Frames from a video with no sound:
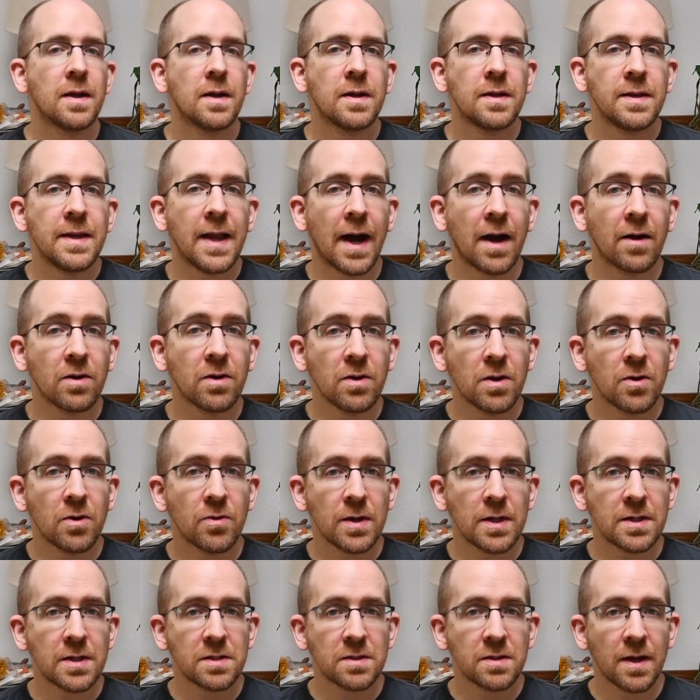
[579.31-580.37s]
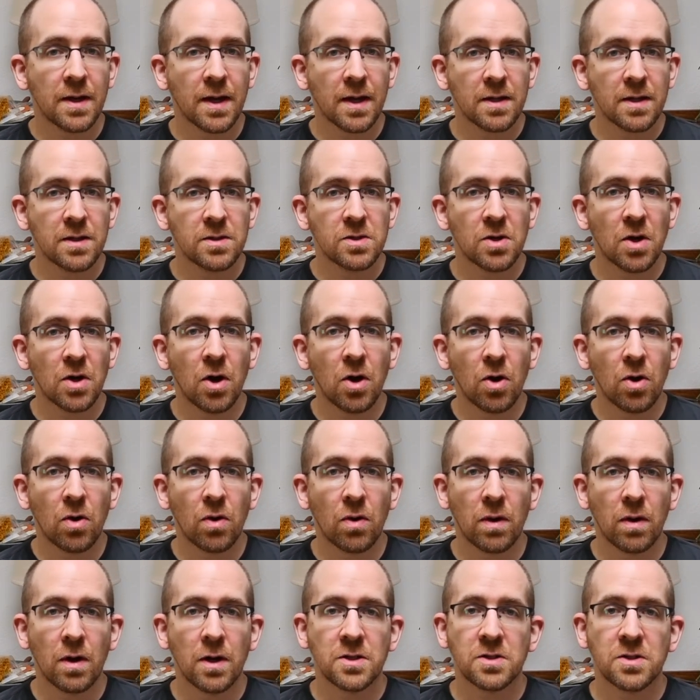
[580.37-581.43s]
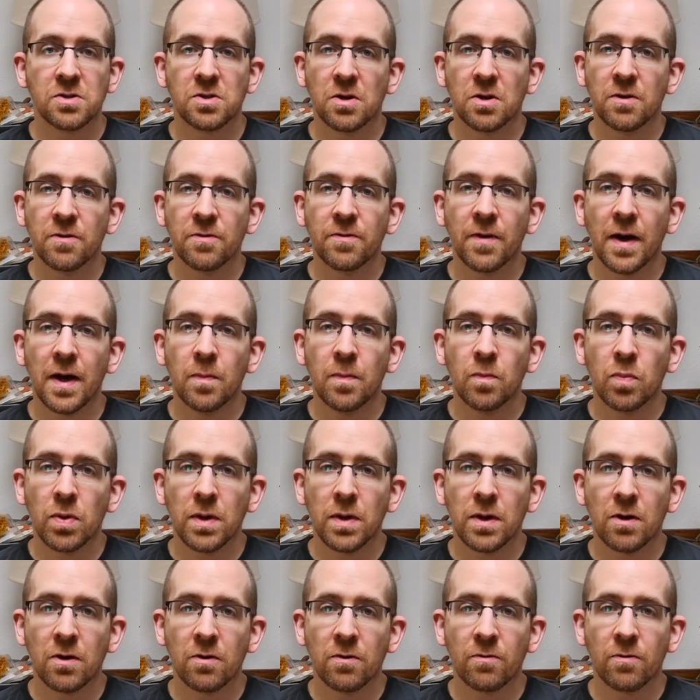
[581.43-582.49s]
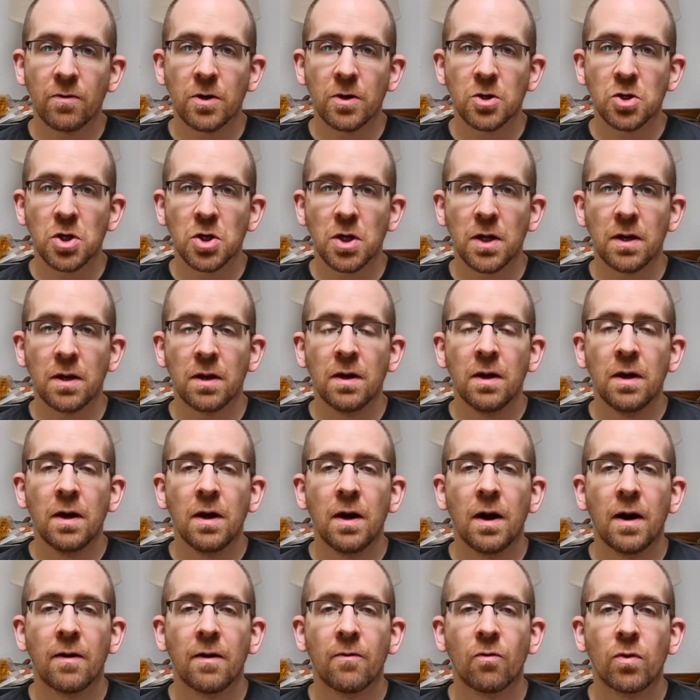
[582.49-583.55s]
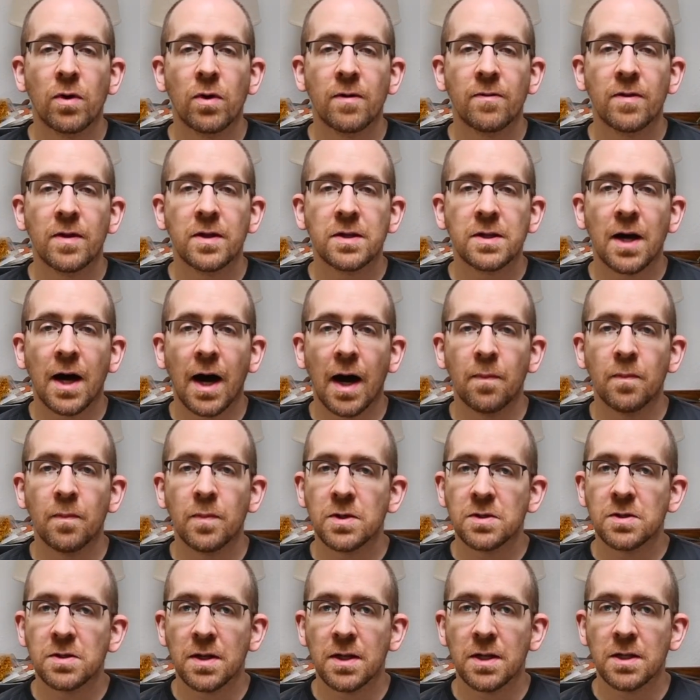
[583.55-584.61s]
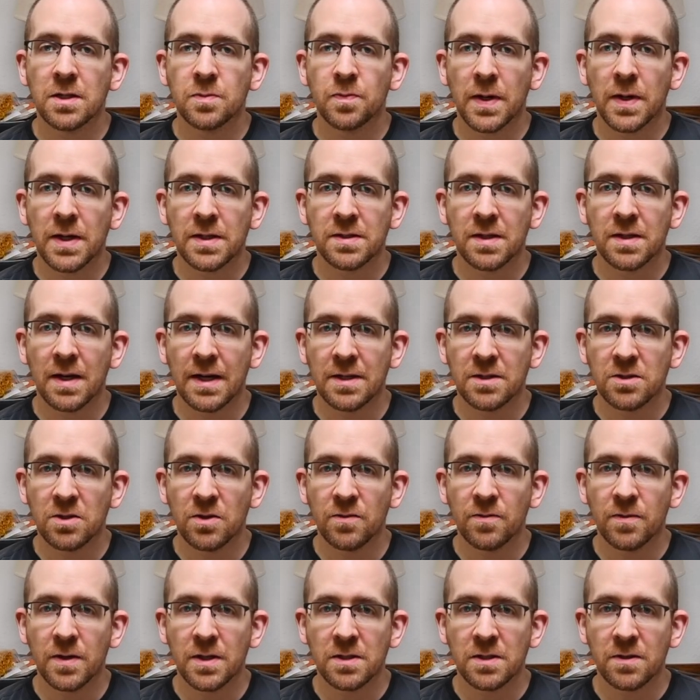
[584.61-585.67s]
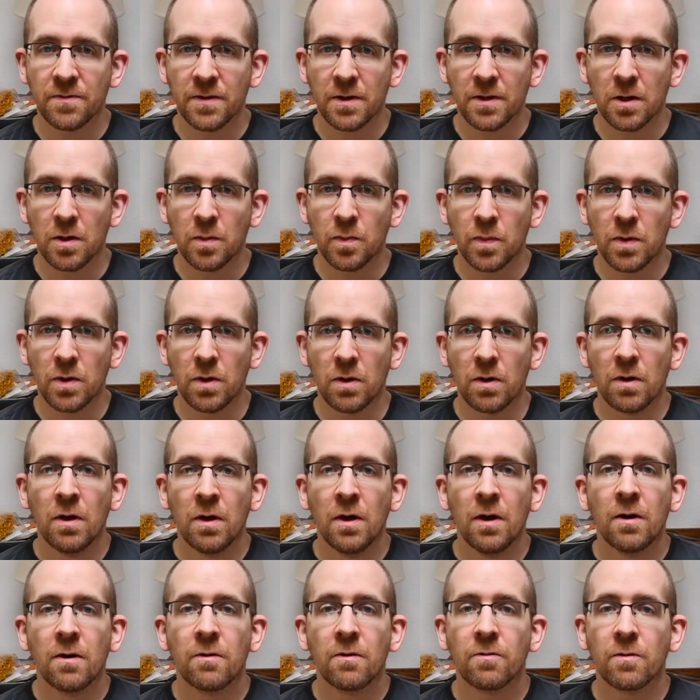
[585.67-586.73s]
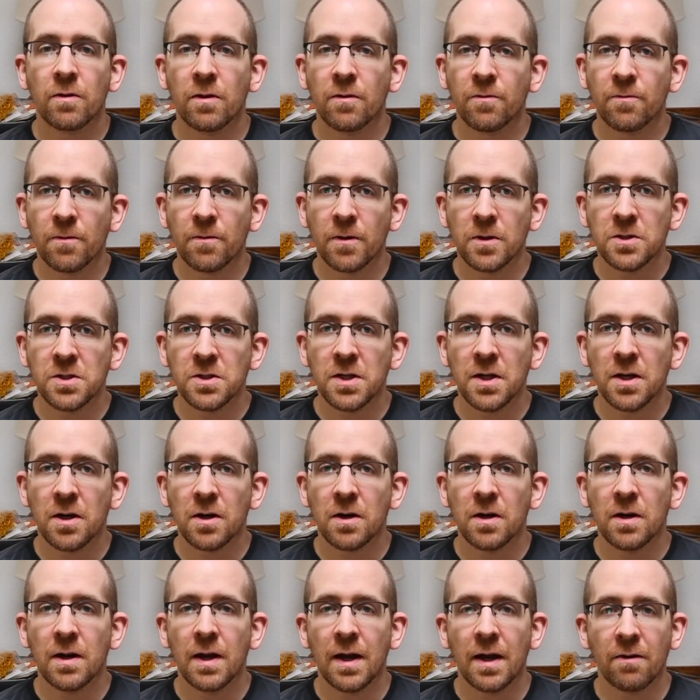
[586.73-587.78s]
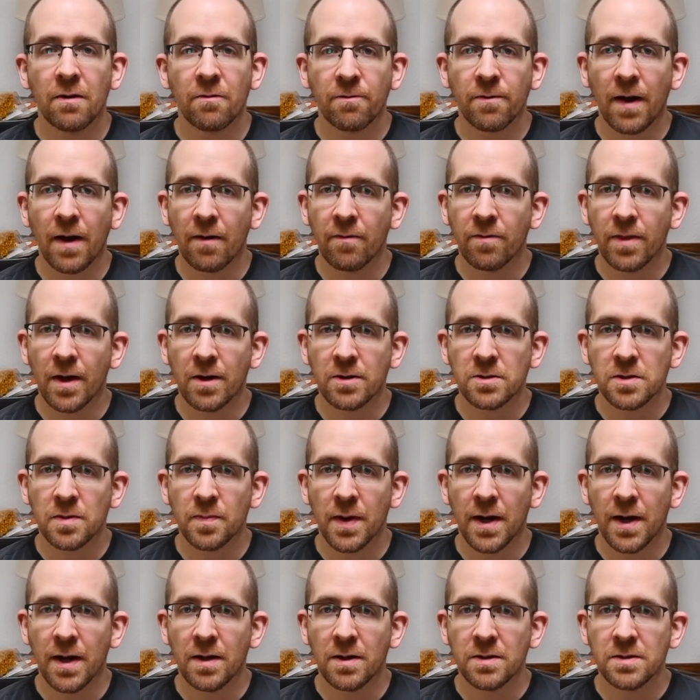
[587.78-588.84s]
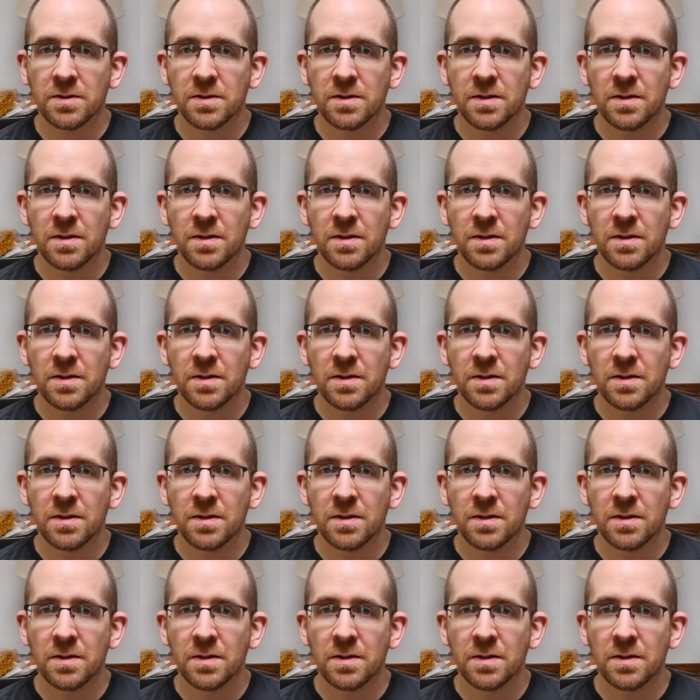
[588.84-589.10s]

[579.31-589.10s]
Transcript: Now you know what it's like to own a certified pre owned version of one of the top Mercedes Benz SUVs available for the first year and 5,000 miles.